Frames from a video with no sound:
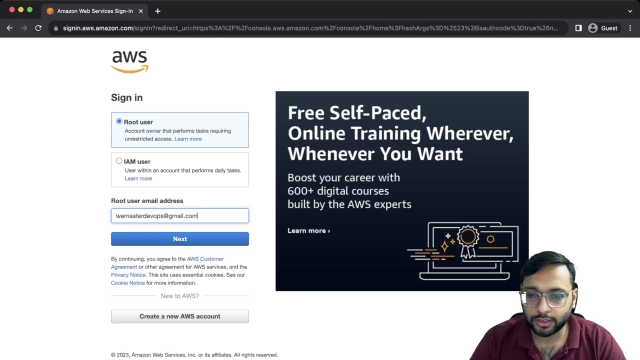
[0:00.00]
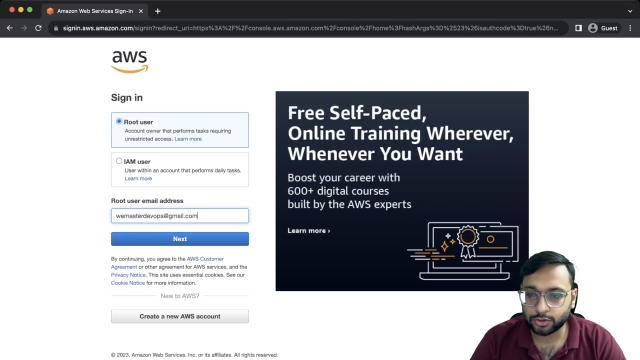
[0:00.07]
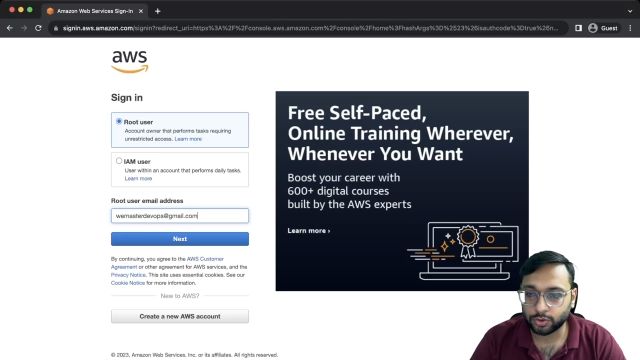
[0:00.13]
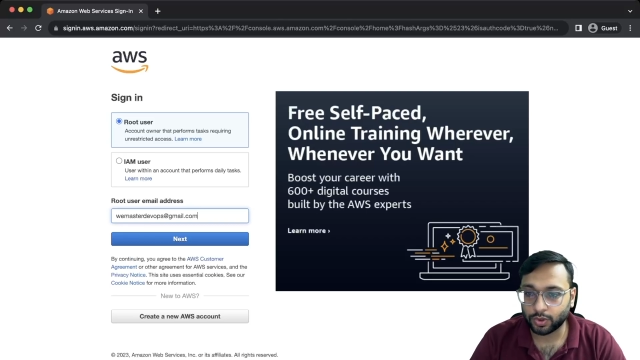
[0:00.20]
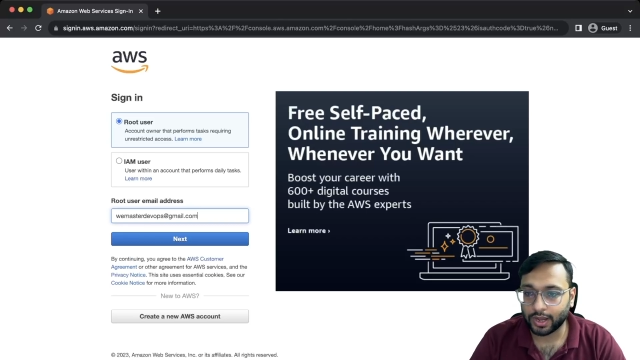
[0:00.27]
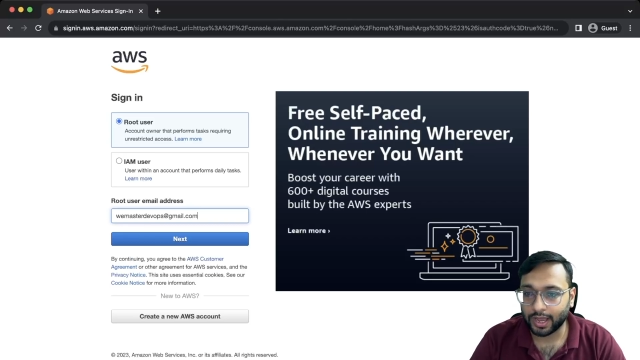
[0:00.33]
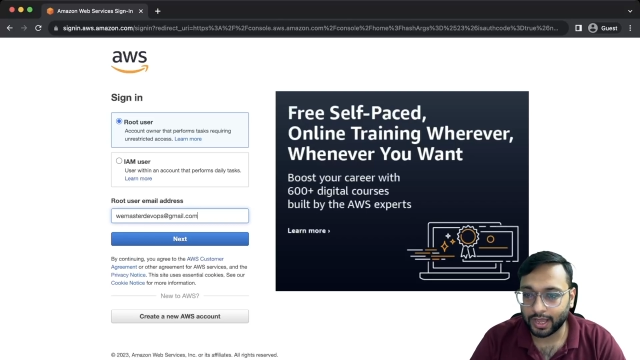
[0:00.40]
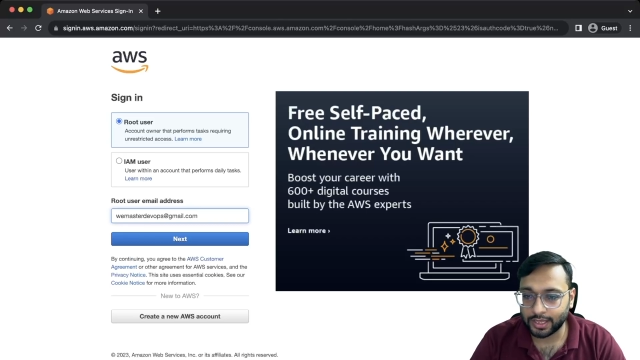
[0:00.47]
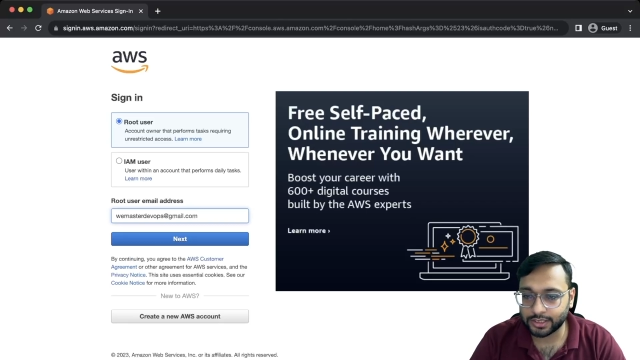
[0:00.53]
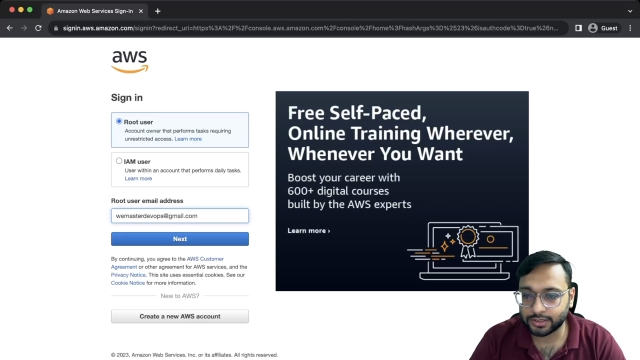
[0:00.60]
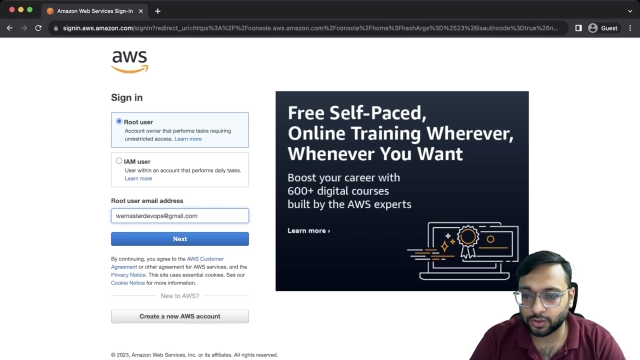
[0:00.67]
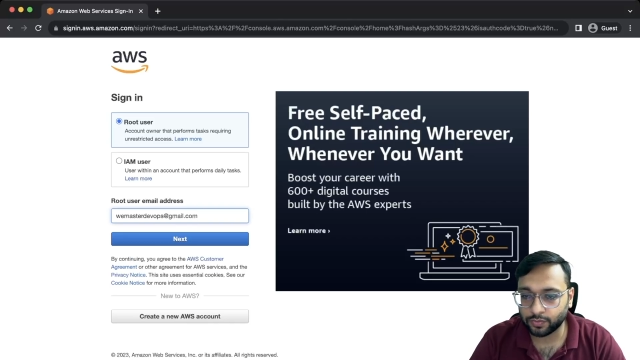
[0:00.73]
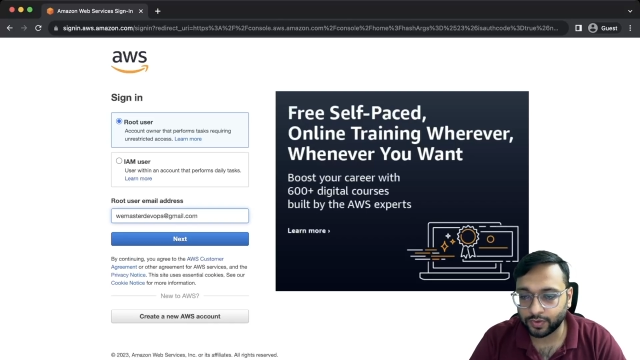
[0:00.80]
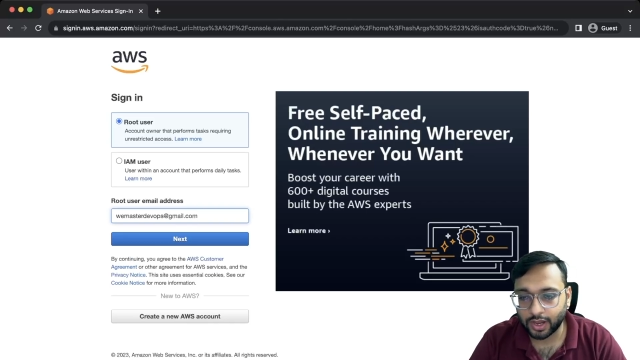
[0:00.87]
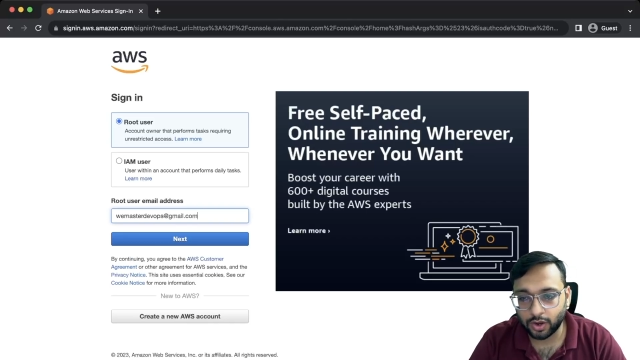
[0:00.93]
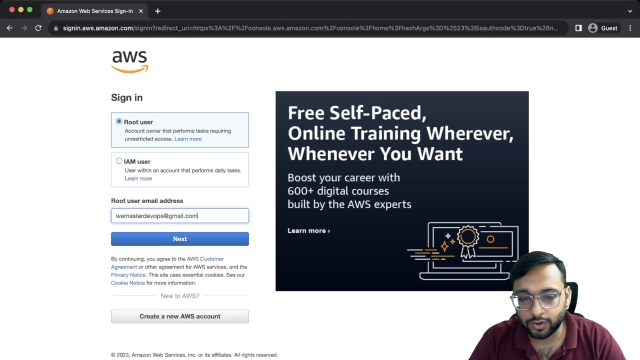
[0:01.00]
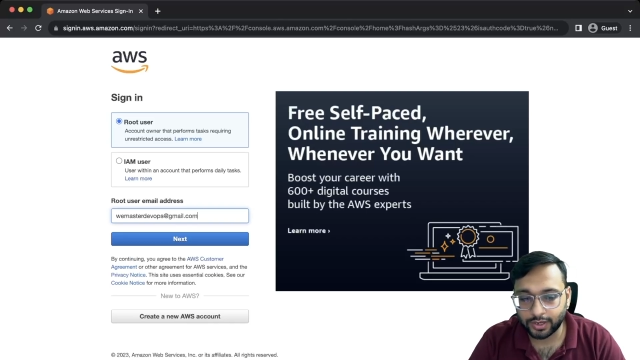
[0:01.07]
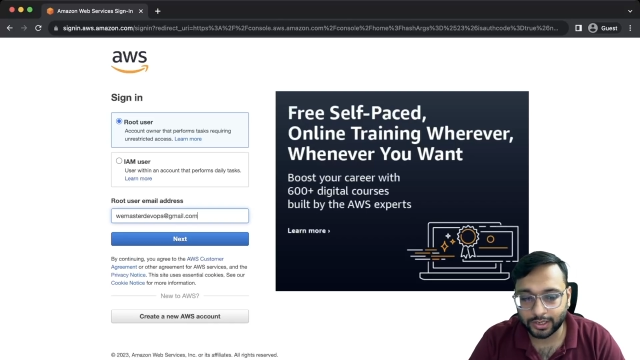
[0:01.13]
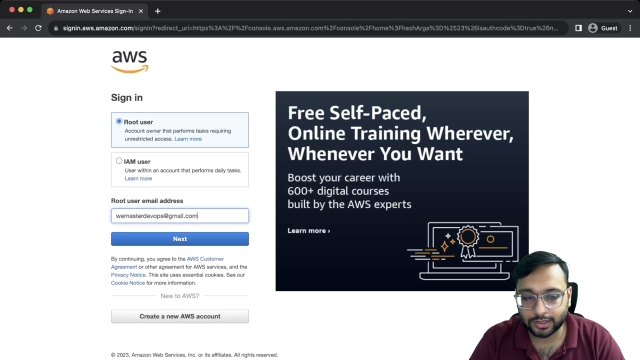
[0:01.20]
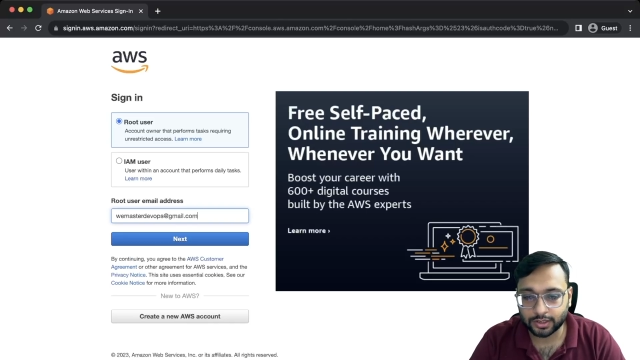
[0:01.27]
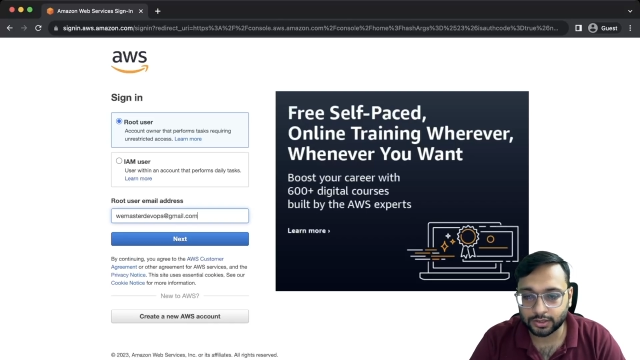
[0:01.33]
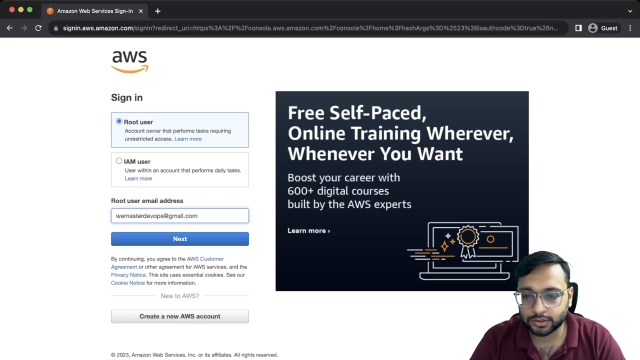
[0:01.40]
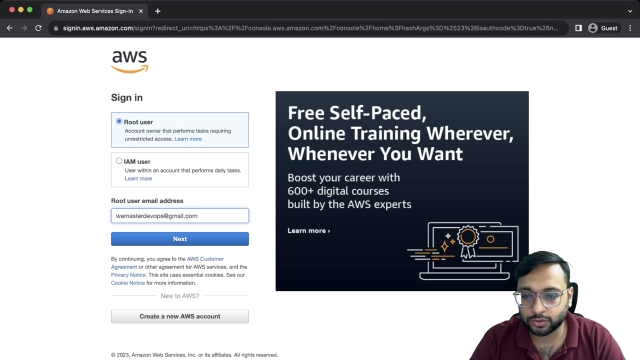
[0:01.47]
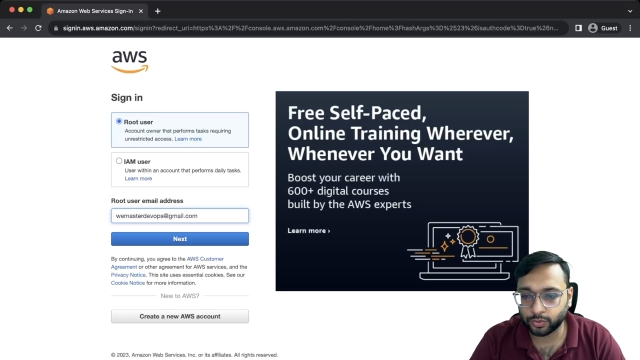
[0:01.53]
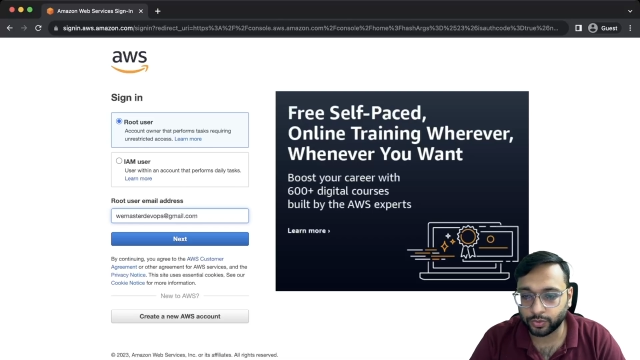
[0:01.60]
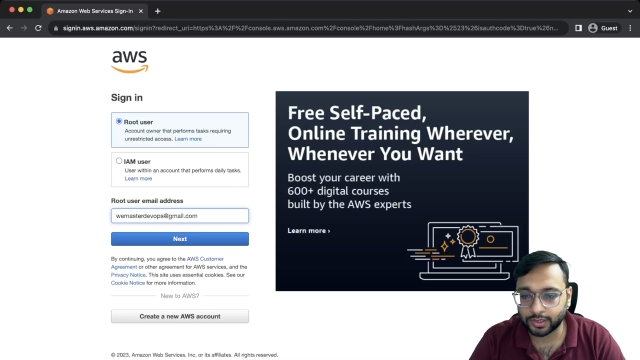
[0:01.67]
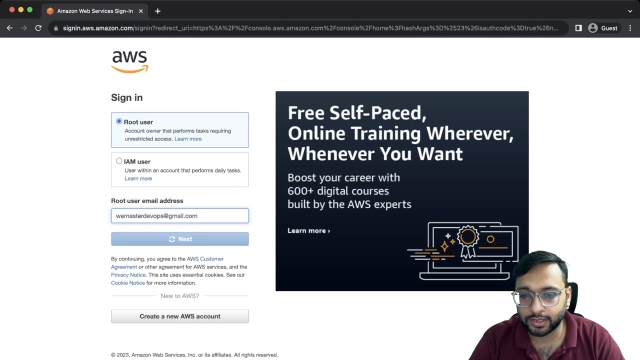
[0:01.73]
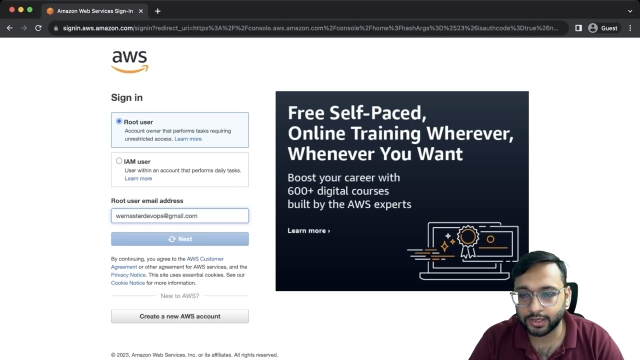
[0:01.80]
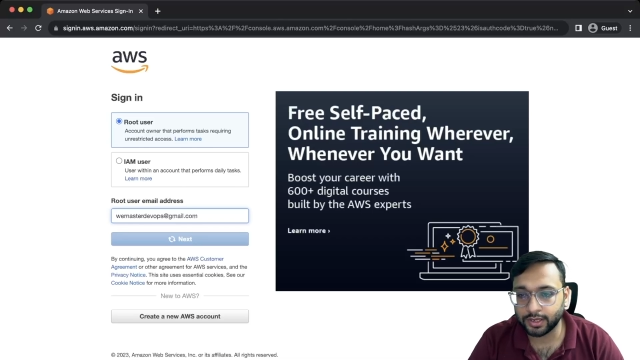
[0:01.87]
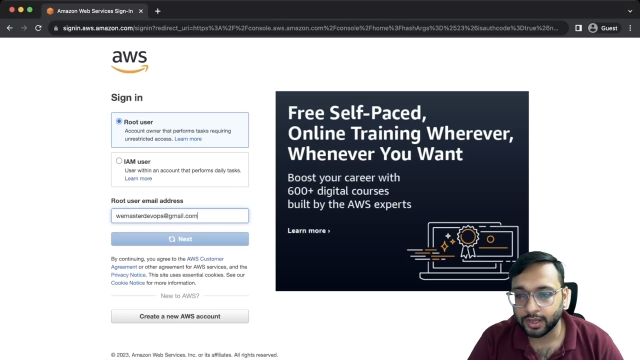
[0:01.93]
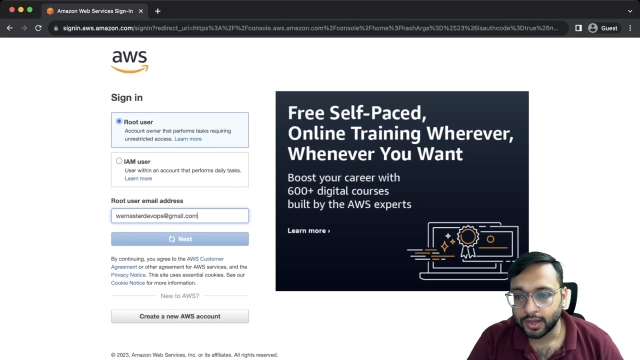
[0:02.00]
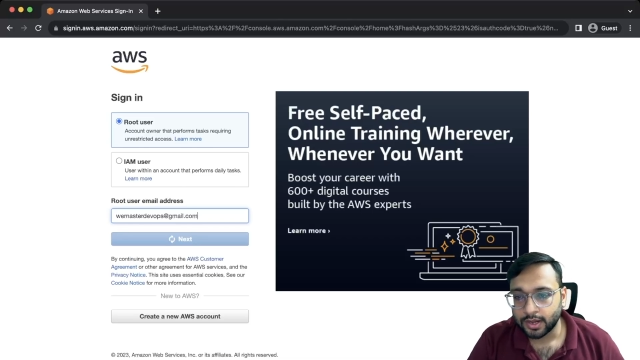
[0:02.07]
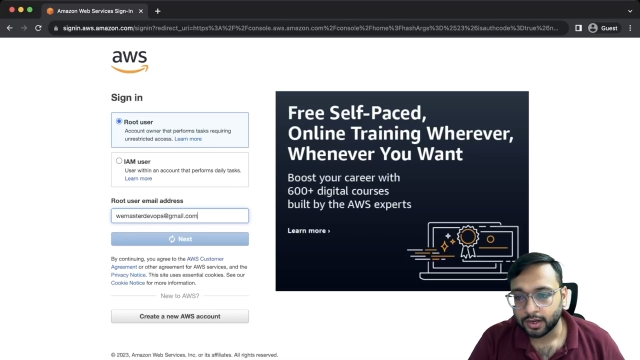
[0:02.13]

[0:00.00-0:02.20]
So as of now, let us quickly